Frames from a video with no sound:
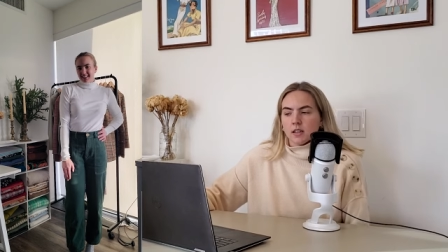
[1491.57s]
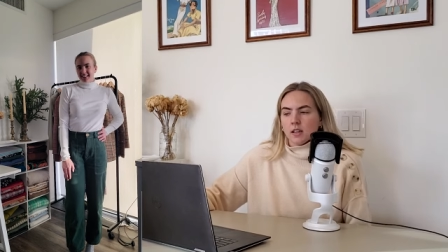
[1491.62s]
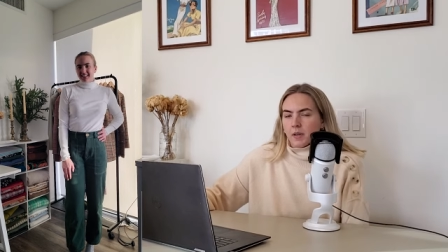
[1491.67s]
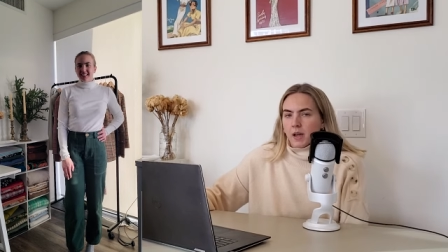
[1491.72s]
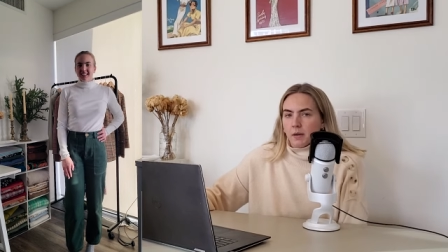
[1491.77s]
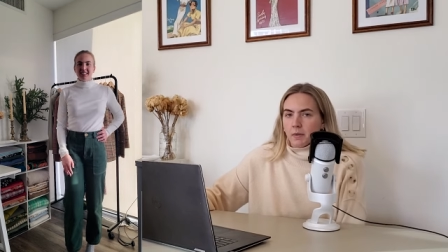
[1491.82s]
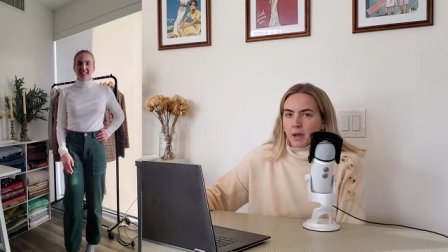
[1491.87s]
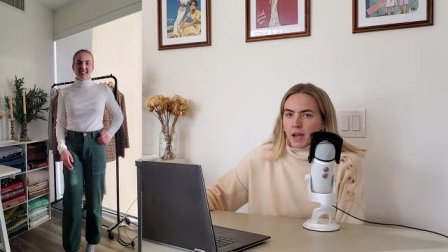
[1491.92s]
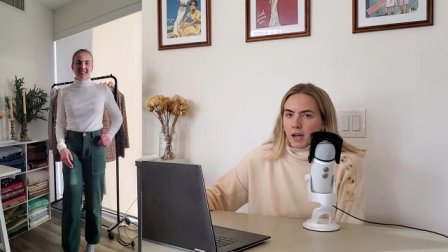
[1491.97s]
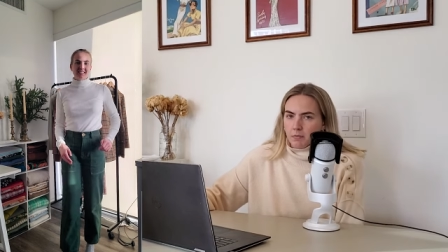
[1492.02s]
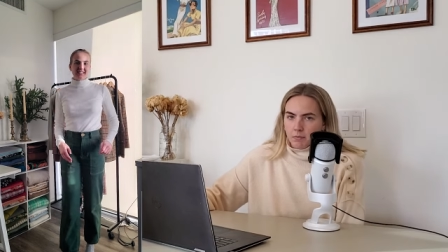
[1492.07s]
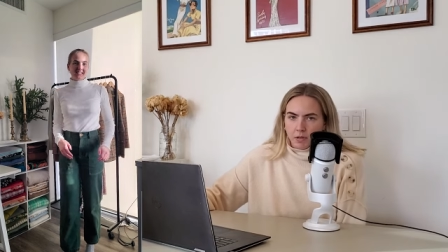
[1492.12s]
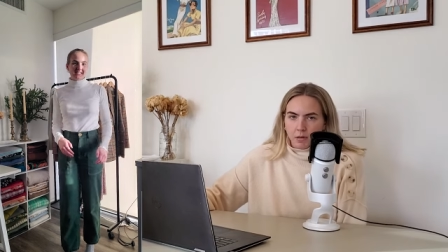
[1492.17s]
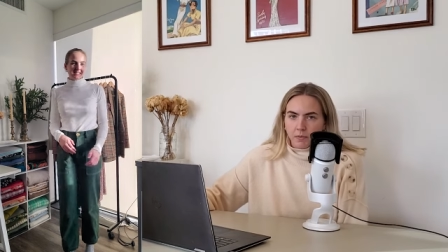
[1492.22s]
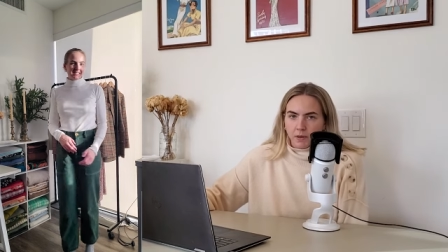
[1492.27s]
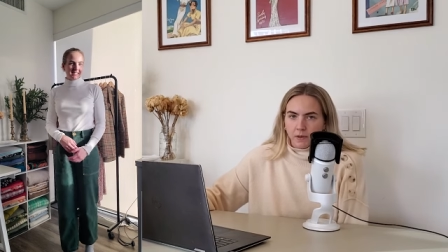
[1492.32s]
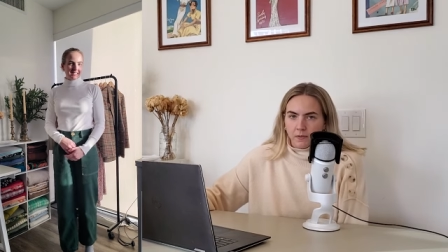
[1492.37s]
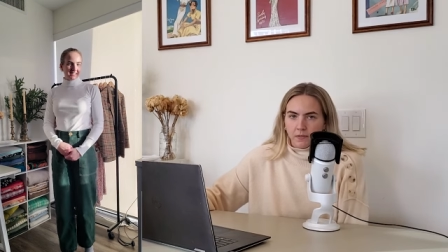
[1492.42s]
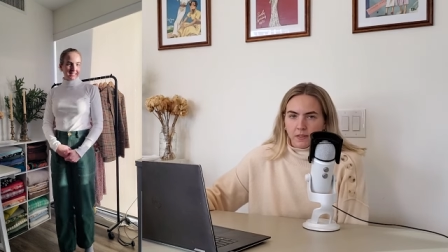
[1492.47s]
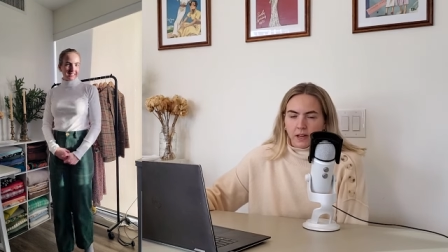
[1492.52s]
I'm happy
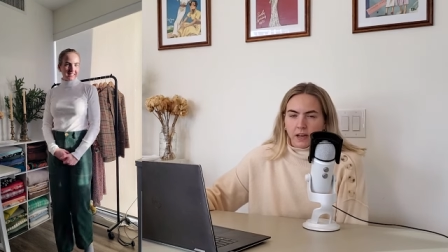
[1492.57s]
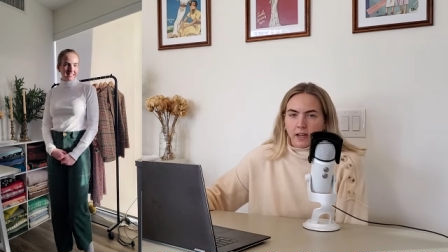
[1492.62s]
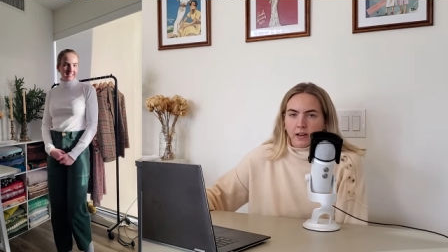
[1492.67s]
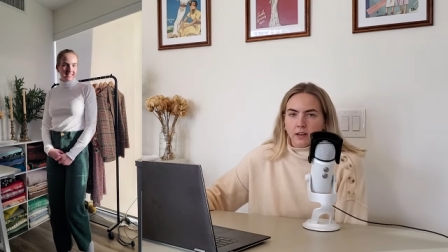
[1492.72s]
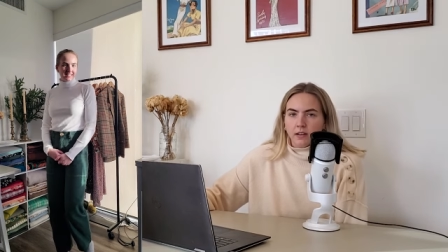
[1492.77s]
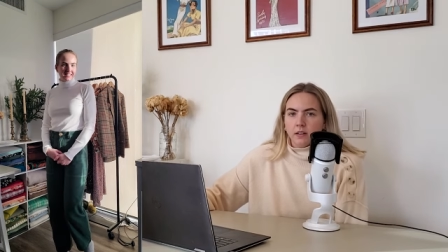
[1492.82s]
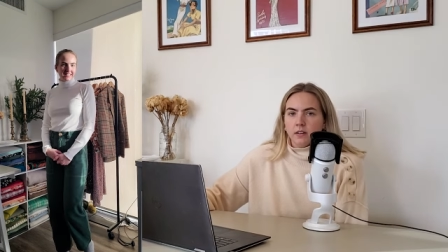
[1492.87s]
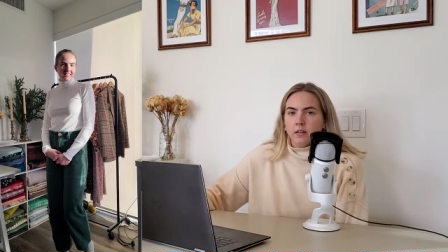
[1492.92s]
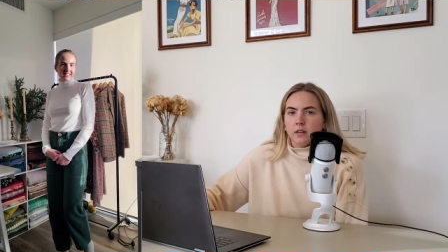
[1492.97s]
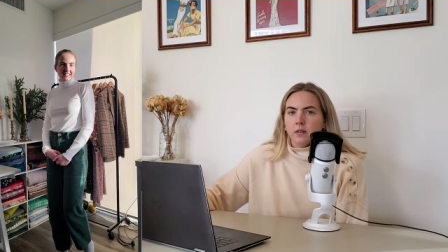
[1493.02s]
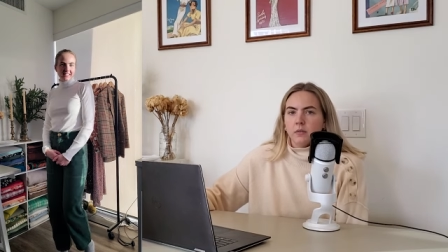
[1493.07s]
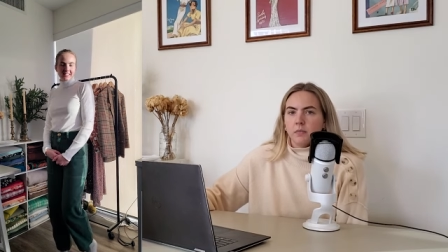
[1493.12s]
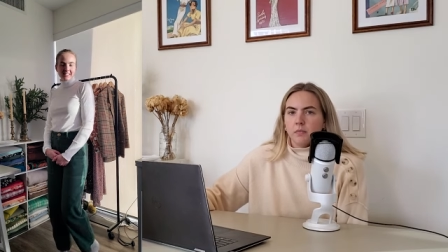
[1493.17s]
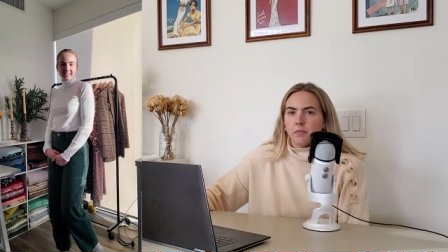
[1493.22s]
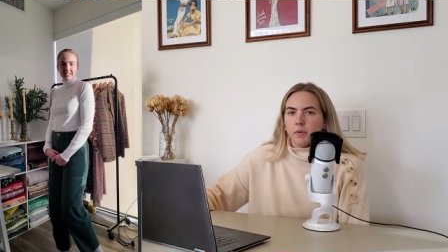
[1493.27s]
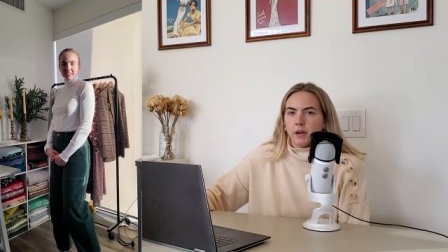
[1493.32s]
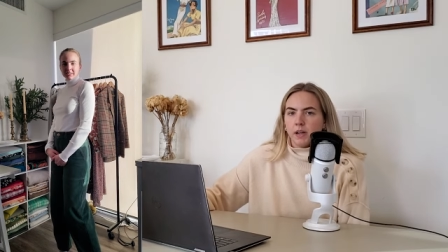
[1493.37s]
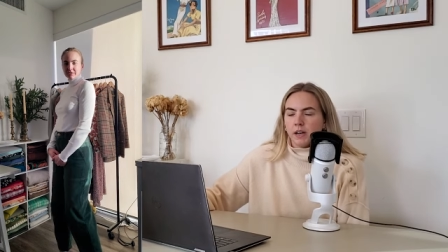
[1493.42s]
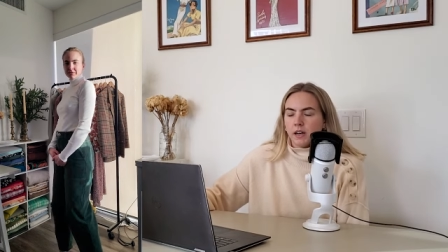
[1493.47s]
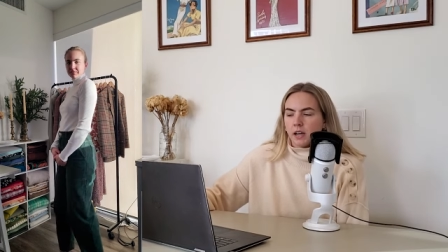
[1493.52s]
about that,
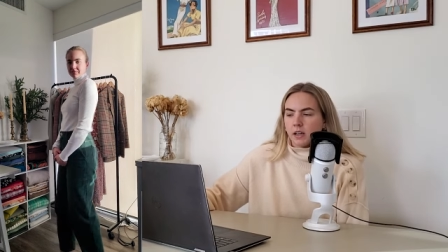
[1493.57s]
but